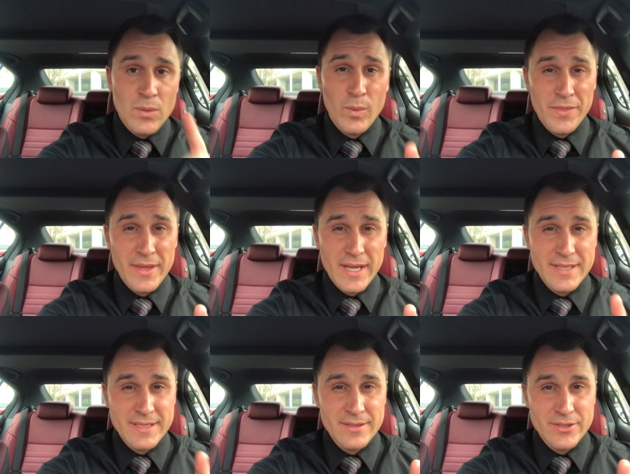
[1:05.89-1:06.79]
One thing I
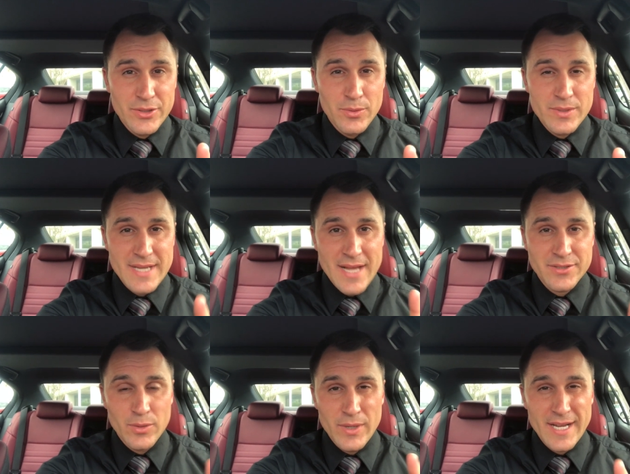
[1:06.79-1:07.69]
didn't do was
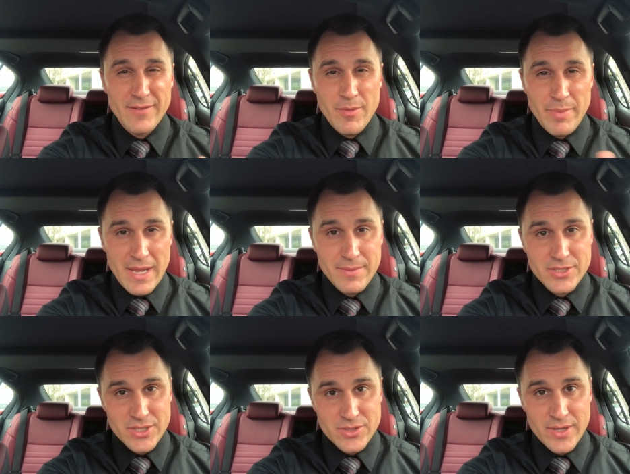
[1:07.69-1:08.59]
ask her what kind of a
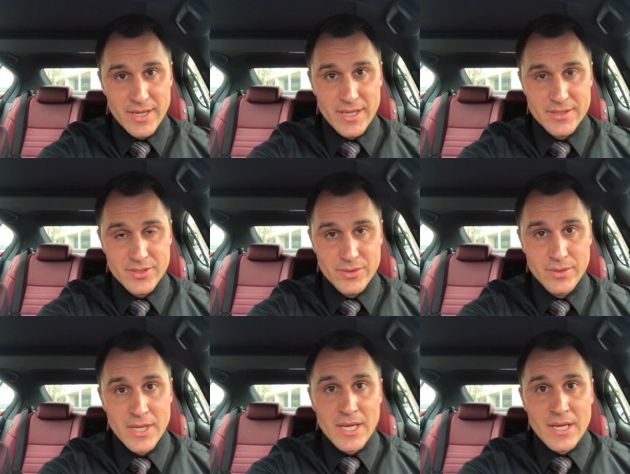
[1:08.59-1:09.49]
payment she's trying to get to.